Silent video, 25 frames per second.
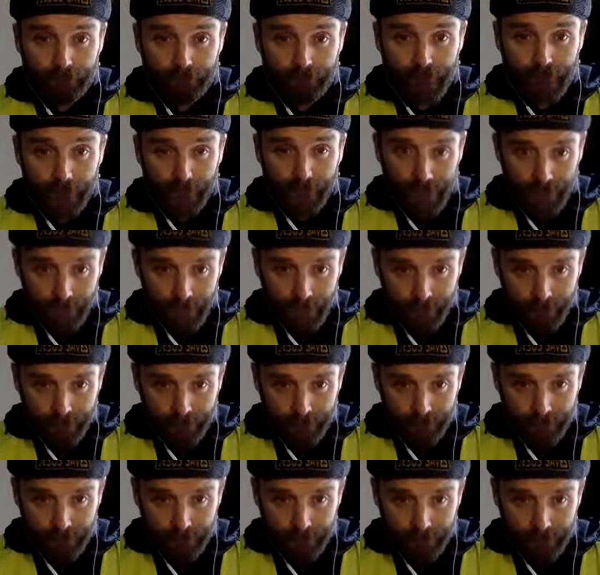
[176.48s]
Amen?
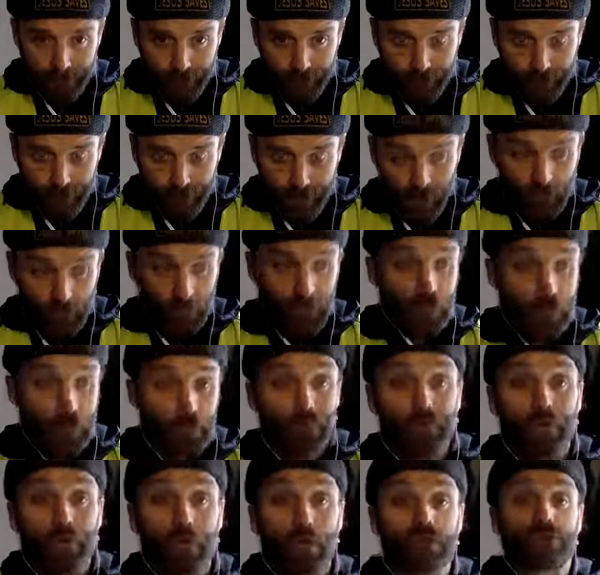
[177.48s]
They're in their
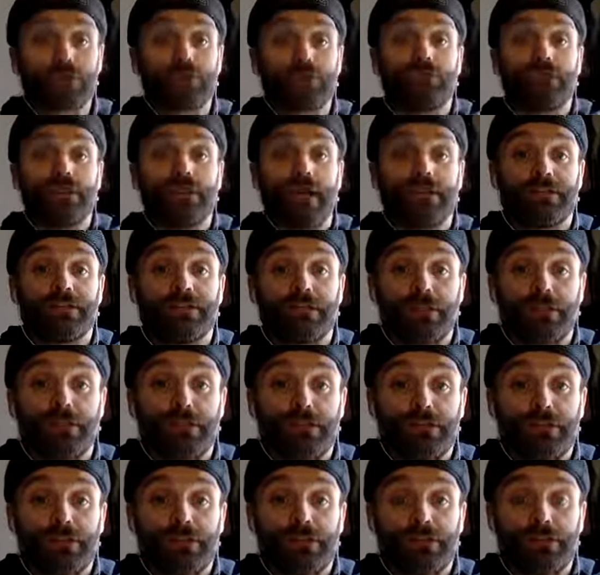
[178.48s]
false anti
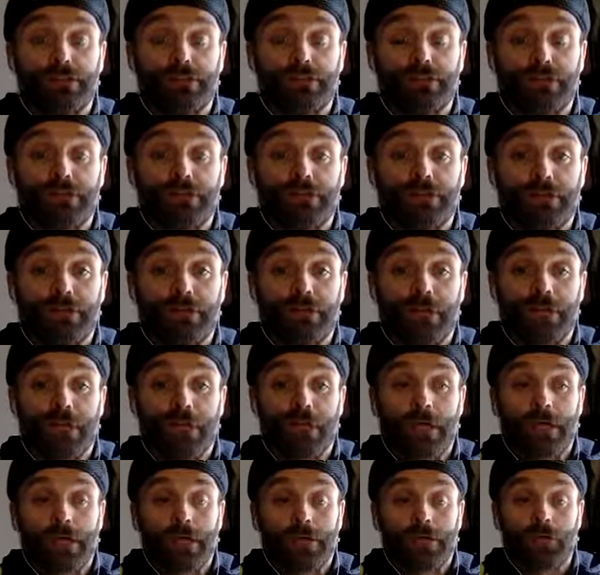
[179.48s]
Christian churches
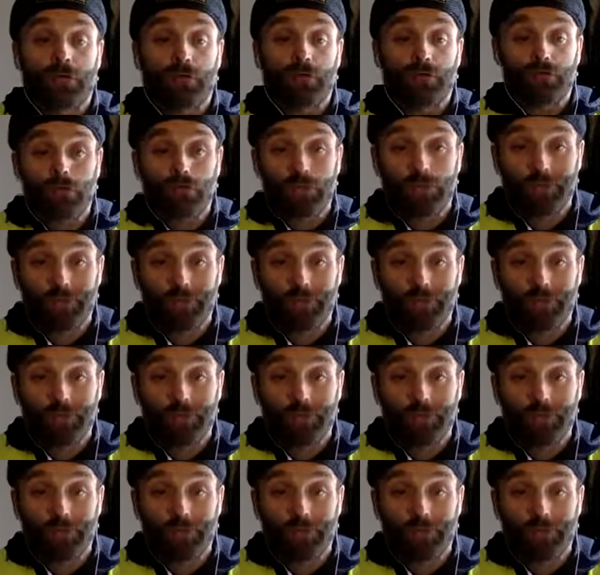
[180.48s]
going through the